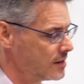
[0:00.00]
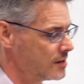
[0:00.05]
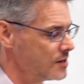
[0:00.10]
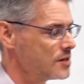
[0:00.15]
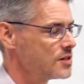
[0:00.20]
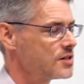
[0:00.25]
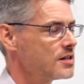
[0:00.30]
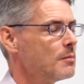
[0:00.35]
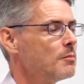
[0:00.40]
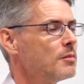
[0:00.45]

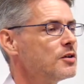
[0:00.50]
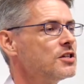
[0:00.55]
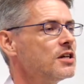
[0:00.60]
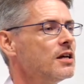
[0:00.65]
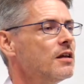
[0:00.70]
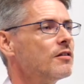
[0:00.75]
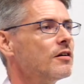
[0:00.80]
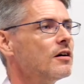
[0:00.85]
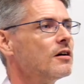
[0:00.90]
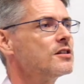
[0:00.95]

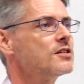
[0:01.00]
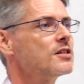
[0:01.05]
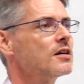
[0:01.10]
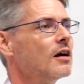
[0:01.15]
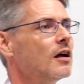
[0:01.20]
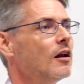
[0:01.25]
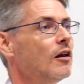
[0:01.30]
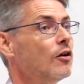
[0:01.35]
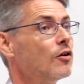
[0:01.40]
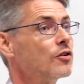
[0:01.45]
somebody that
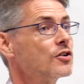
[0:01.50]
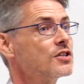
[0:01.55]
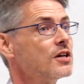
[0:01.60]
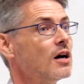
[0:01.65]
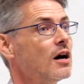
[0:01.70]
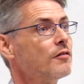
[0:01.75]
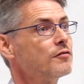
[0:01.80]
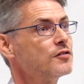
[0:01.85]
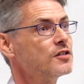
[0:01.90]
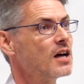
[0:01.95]
looked
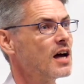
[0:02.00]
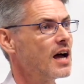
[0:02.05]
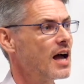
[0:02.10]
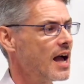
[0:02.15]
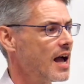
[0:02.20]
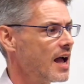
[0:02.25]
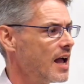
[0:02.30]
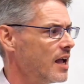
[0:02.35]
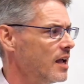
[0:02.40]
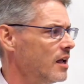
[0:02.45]
after
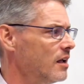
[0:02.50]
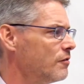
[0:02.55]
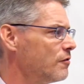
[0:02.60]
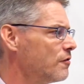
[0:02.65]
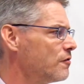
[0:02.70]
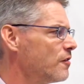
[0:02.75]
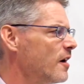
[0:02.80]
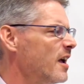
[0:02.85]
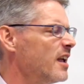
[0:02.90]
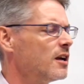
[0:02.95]
a
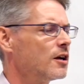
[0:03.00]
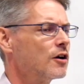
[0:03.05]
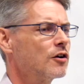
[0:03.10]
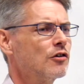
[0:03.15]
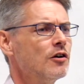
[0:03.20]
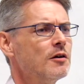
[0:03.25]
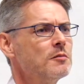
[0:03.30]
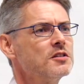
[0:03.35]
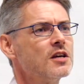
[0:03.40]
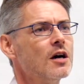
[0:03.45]
fake
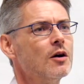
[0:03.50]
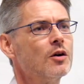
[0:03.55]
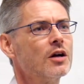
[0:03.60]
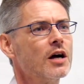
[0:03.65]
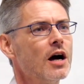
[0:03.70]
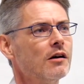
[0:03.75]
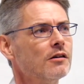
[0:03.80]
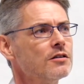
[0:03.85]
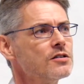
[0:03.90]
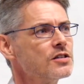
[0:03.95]

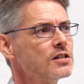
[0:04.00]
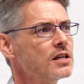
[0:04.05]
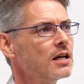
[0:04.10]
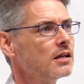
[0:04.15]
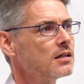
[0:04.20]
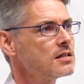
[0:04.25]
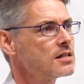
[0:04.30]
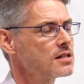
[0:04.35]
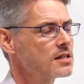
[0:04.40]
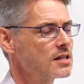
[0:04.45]
cryptocurrency
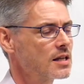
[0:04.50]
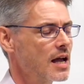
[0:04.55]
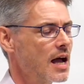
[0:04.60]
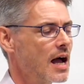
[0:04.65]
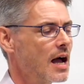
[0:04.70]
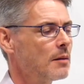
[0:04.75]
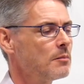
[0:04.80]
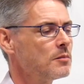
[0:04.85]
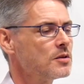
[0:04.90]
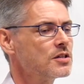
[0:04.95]
and has
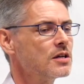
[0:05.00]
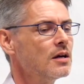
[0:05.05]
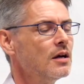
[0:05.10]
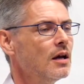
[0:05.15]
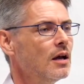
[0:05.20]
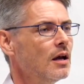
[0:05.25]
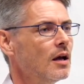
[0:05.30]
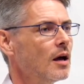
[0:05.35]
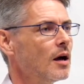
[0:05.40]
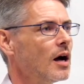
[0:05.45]
scammed
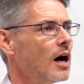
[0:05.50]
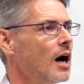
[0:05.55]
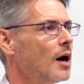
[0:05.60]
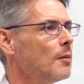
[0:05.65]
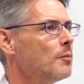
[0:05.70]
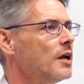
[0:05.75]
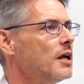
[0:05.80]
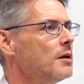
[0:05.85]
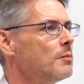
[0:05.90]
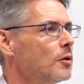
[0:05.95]

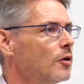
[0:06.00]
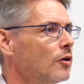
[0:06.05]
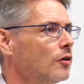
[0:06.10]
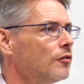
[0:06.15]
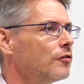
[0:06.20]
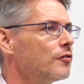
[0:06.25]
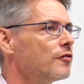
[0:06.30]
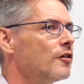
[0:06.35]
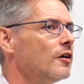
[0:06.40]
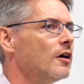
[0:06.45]
people
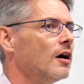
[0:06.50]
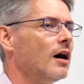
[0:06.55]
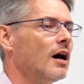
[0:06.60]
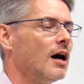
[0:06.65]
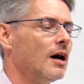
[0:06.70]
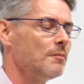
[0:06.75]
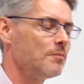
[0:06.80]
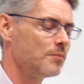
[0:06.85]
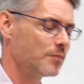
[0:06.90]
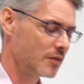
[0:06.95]

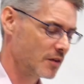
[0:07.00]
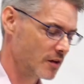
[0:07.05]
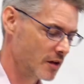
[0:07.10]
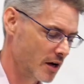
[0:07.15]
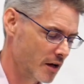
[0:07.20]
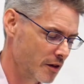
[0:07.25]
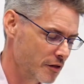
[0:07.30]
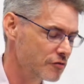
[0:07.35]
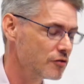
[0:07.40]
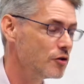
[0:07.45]

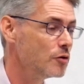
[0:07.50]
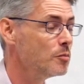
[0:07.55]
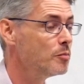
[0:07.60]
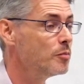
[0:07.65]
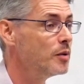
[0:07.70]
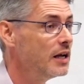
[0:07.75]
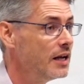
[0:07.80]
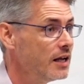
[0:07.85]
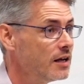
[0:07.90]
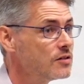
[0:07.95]
through
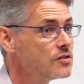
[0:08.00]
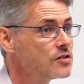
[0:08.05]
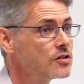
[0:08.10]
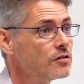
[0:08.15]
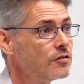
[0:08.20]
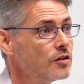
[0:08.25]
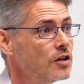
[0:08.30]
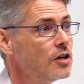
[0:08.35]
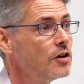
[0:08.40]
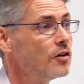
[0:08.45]
billions
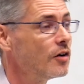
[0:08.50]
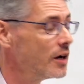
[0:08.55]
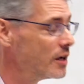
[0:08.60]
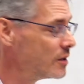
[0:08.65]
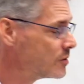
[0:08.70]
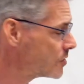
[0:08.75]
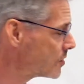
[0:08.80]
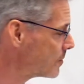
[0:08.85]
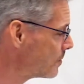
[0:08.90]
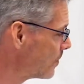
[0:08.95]
of
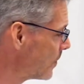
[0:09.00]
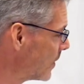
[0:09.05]
euros,